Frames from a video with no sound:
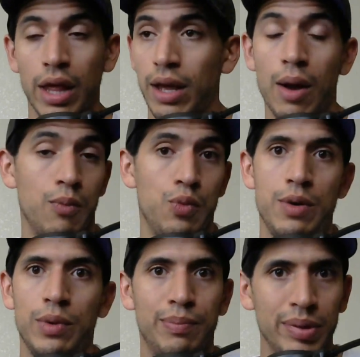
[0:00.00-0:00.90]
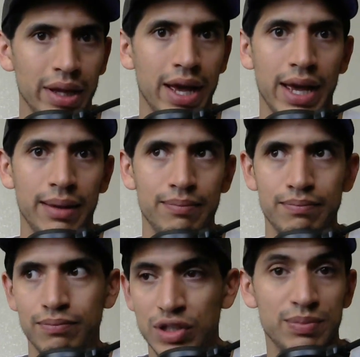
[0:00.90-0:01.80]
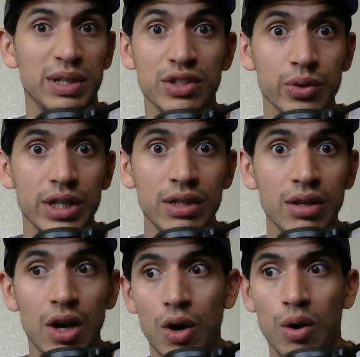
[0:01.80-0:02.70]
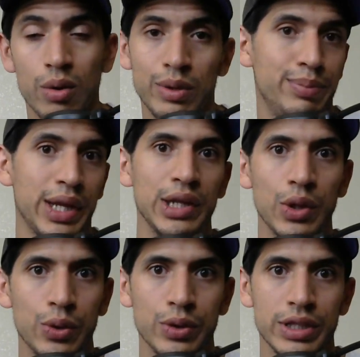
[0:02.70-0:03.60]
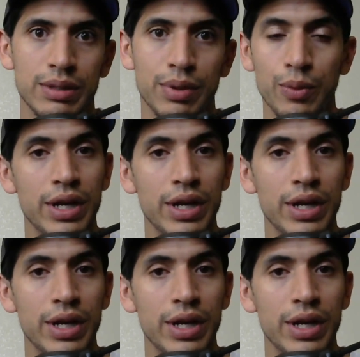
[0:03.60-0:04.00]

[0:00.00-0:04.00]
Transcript: Like, we would play split screen or we play locally, but we